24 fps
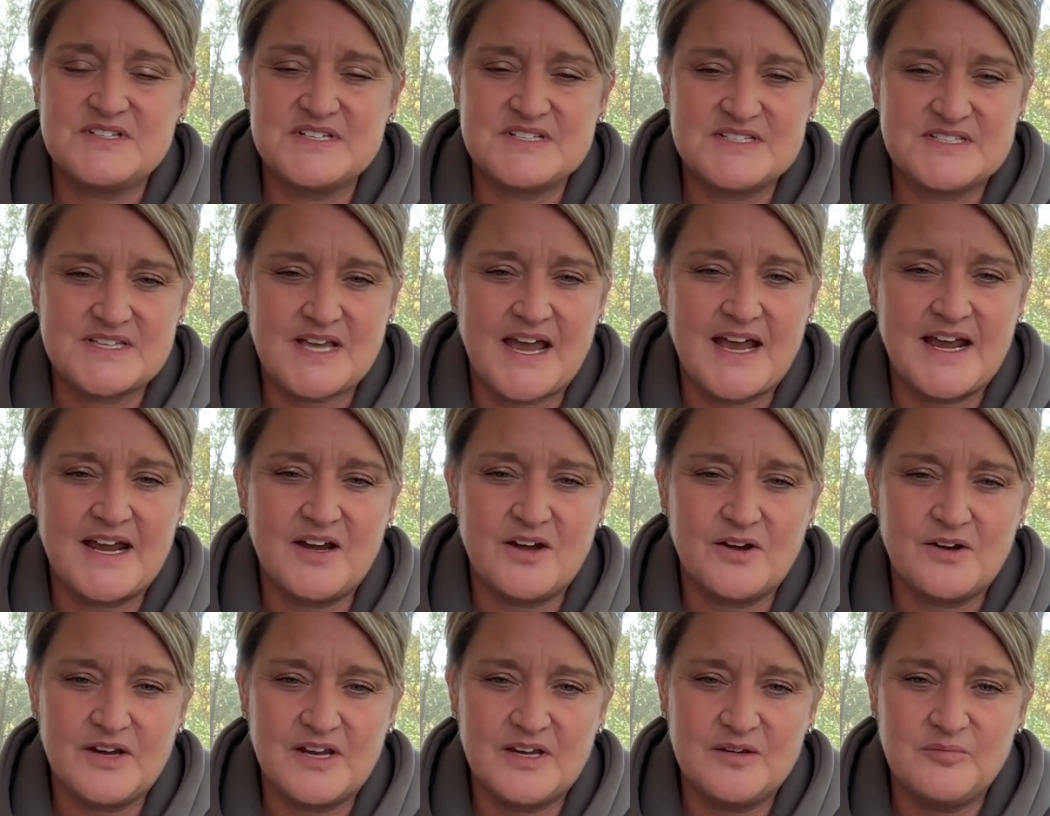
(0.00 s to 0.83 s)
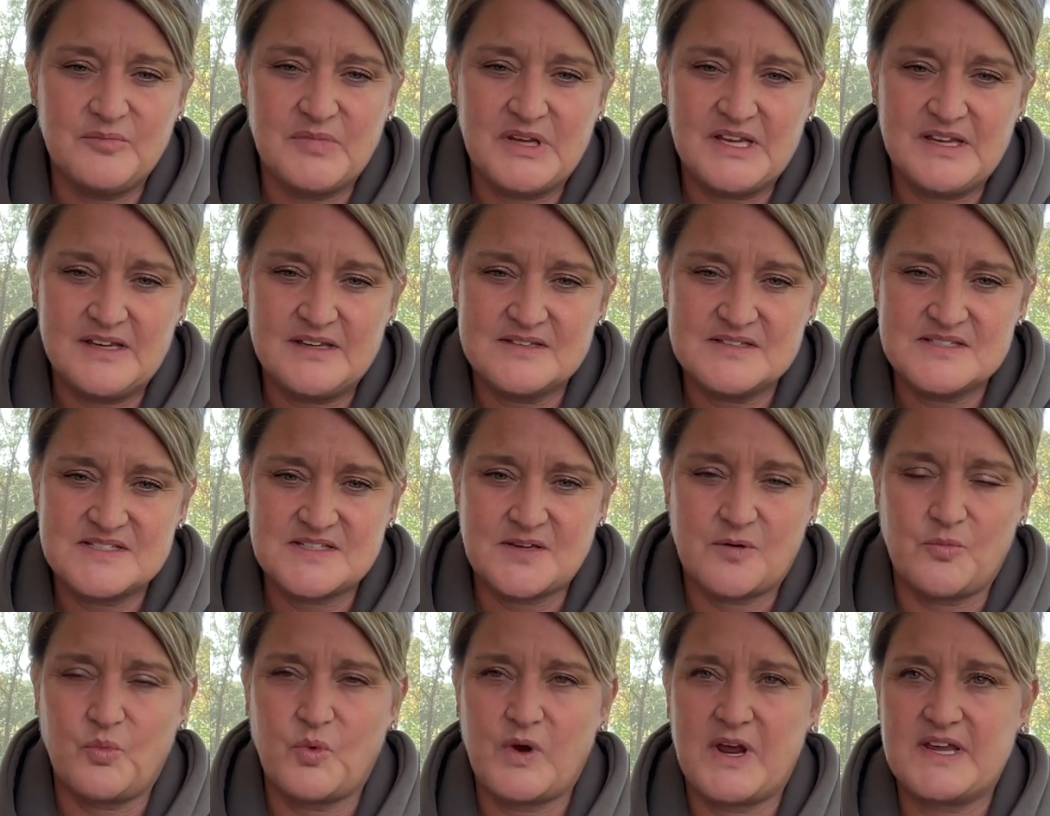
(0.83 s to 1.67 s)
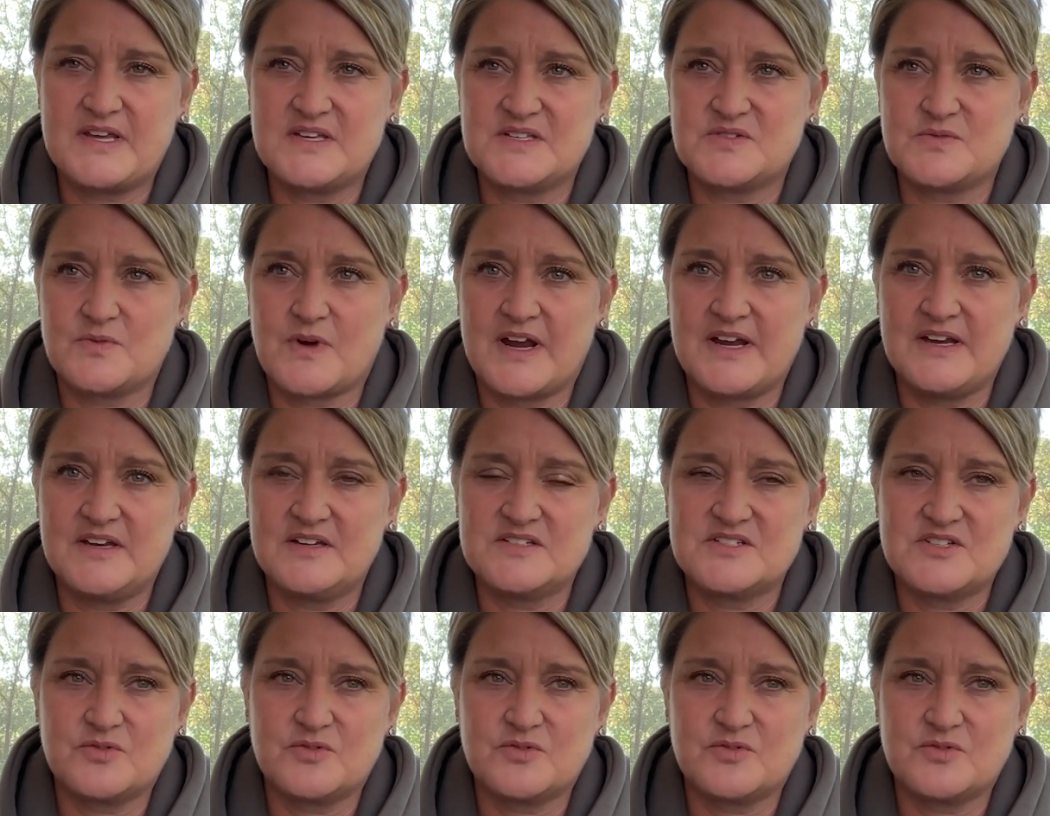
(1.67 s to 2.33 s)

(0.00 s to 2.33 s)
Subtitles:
desire in me in some ways, right,